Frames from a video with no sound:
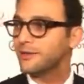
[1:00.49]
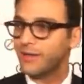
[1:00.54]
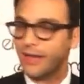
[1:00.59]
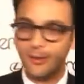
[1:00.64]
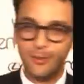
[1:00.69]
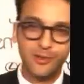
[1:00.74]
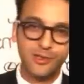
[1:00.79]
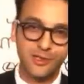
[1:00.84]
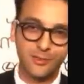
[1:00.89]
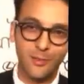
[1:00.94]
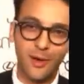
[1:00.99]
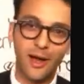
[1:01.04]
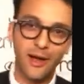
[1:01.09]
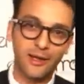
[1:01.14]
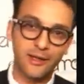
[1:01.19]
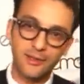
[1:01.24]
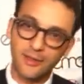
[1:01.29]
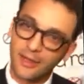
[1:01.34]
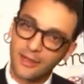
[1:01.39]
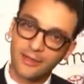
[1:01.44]
neighbors of
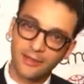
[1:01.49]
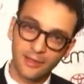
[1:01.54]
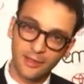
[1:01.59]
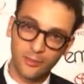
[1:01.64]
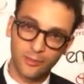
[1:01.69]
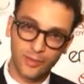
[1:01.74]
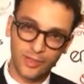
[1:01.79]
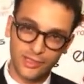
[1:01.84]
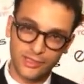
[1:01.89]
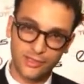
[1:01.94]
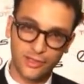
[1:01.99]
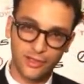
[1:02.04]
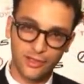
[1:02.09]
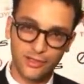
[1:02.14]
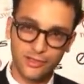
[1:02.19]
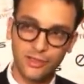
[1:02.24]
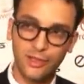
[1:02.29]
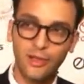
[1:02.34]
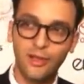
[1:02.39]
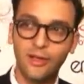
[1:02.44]
mine had done a little
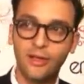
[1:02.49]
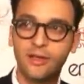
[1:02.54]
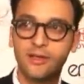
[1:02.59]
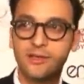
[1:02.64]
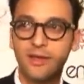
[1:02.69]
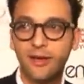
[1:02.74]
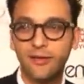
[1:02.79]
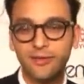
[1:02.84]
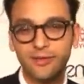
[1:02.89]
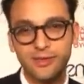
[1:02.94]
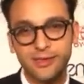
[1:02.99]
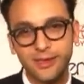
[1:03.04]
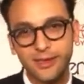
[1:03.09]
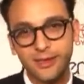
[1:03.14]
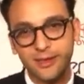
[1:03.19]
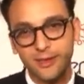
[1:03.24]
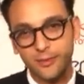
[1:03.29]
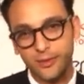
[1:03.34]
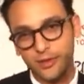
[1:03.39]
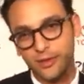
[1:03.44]
research, because obviously
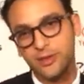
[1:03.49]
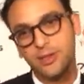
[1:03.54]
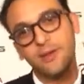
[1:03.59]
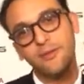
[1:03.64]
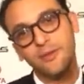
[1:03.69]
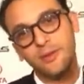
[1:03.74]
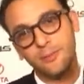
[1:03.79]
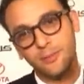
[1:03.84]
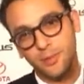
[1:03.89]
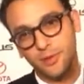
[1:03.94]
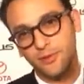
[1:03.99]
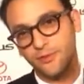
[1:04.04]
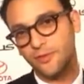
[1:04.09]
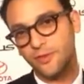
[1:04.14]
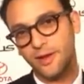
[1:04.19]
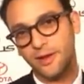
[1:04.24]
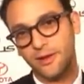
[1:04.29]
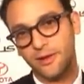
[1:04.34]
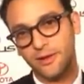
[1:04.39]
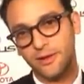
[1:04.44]
when you live in a
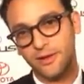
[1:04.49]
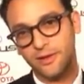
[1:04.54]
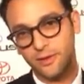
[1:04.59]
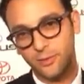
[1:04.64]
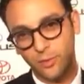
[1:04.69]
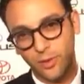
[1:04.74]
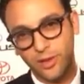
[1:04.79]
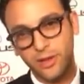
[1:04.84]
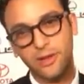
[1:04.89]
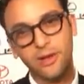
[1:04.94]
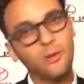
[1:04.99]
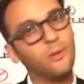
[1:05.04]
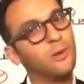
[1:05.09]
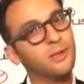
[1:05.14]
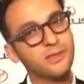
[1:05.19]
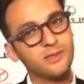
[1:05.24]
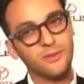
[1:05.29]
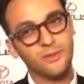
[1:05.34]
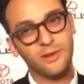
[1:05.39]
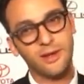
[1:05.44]
beautiful area, you want to know
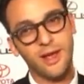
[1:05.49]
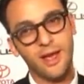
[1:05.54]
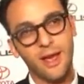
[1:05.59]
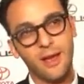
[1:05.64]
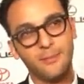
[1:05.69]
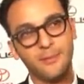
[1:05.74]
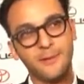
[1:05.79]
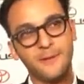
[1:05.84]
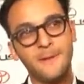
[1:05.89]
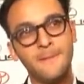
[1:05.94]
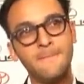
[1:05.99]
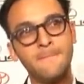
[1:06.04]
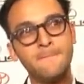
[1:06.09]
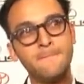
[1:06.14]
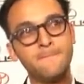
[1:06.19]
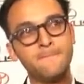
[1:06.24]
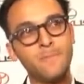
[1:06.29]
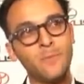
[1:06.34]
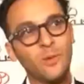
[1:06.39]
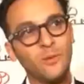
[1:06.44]
what's going to happen.
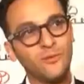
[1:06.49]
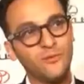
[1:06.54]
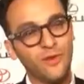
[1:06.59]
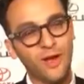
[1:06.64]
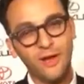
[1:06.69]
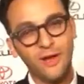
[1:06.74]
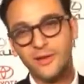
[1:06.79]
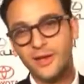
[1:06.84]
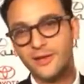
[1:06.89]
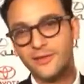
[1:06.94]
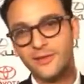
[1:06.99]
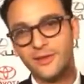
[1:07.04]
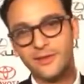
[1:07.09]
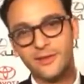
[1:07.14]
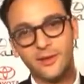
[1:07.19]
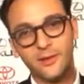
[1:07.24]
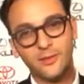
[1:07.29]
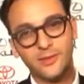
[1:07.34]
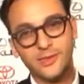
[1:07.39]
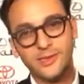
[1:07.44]
Found out that
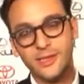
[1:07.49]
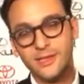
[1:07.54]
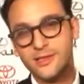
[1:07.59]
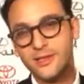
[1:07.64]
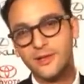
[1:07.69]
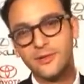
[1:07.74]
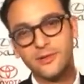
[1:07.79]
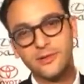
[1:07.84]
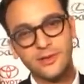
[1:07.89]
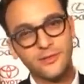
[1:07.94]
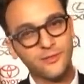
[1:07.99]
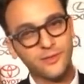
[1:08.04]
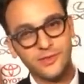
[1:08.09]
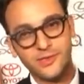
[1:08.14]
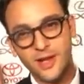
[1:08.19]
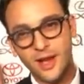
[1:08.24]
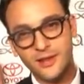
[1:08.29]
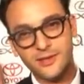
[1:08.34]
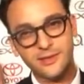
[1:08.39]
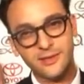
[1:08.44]
there were 600
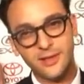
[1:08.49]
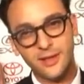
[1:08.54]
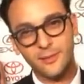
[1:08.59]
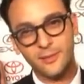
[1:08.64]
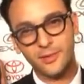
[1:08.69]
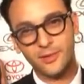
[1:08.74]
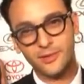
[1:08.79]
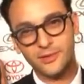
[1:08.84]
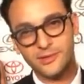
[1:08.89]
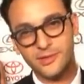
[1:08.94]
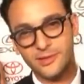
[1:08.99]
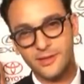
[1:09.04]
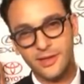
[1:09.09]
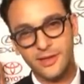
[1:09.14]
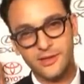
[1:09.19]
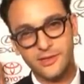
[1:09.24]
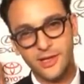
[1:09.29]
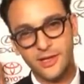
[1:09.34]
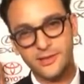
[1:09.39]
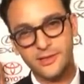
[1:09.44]
different toxic chemicals that they
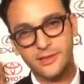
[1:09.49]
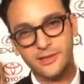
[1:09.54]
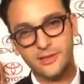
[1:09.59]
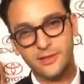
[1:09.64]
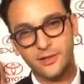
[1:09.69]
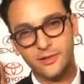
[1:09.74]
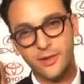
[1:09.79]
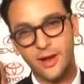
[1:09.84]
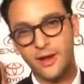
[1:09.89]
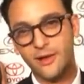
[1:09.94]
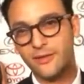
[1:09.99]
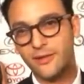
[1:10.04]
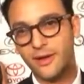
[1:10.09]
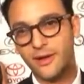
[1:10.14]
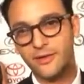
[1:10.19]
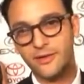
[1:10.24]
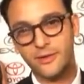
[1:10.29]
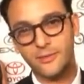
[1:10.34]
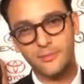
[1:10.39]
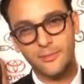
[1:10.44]
inject into the ground
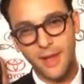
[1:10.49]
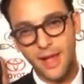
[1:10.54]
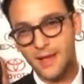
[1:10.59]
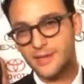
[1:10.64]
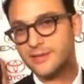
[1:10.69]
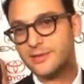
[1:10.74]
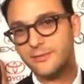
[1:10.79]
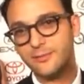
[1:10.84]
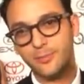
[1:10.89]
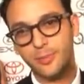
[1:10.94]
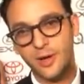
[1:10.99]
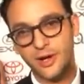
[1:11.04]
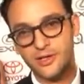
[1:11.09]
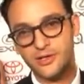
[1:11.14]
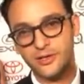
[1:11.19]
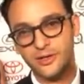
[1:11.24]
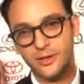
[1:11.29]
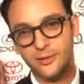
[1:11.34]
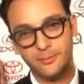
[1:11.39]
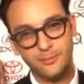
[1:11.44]
under massive
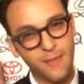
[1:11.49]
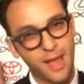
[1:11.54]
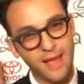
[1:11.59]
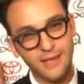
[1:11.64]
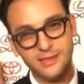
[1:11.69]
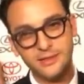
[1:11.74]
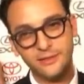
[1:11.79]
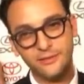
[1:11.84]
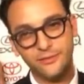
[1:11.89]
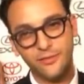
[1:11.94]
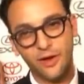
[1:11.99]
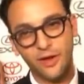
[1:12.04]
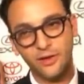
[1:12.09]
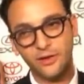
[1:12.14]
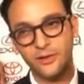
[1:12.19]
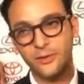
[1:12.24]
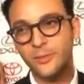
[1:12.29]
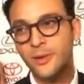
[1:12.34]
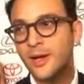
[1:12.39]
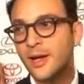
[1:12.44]
pressure and massive
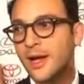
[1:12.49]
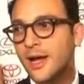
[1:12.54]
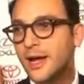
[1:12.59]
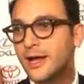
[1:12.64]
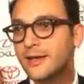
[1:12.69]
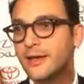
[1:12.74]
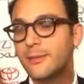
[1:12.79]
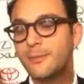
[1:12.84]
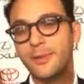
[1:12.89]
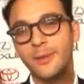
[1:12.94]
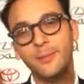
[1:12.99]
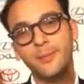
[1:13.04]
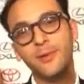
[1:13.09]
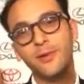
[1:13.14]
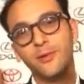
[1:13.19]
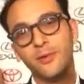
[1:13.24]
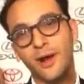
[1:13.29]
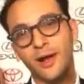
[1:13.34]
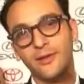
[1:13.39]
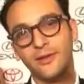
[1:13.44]
volume, and that
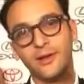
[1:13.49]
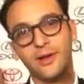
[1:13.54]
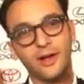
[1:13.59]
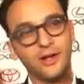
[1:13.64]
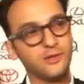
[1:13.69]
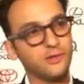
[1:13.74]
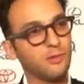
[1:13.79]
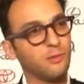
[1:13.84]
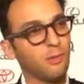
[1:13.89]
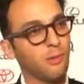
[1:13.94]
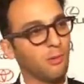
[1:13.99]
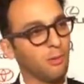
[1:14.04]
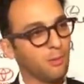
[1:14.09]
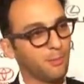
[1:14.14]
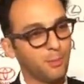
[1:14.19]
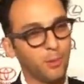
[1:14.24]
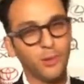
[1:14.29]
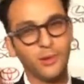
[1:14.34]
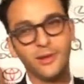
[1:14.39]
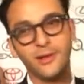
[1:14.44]
people around the country were
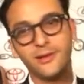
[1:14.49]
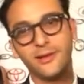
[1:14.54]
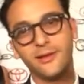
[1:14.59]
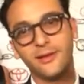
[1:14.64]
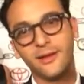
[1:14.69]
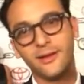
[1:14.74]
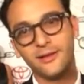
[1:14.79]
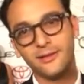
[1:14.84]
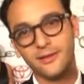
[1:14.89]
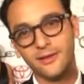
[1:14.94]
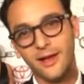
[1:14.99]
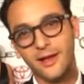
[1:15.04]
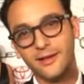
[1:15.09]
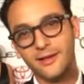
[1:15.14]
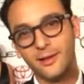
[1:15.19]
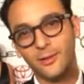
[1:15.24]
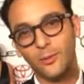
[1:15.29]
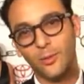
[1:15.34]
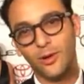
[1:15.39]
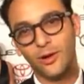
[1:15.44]
reporting that they could
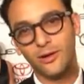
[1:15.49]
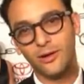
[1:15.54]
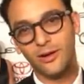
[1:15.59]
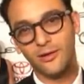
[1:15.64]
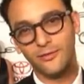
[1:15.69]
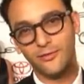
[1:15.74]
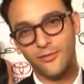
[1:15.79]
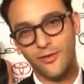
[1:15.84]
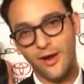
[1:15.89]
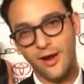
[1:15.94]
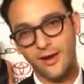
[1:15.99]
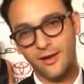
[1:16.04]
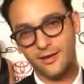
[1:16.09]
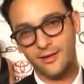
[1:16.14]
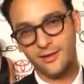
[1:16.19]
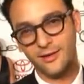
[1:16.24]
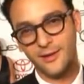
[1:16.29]
light their water on fire.